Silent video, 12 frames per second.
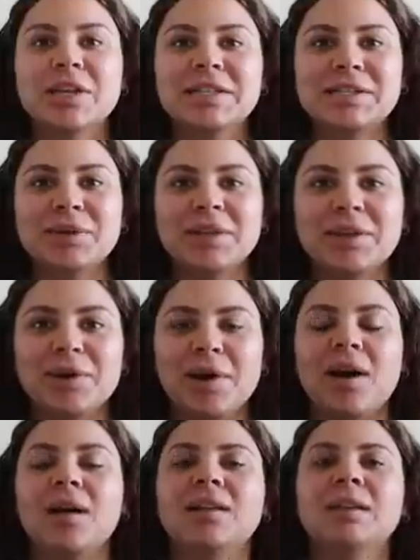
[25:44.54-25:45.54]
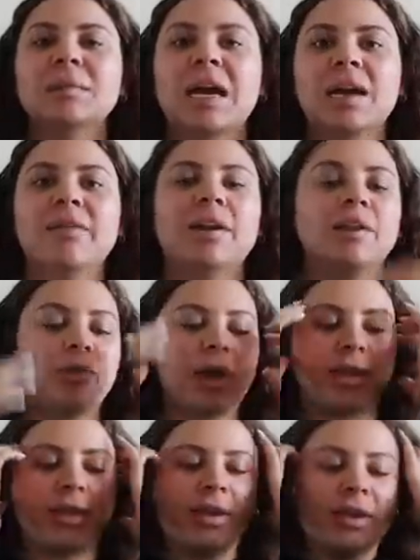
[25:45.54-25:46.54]
let's do a little haul. I'm kind of out of
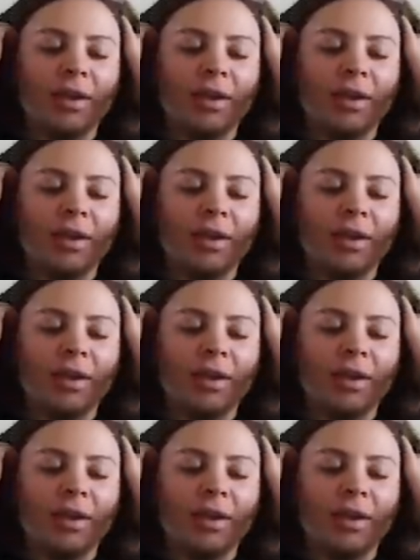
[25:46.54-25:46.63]
breath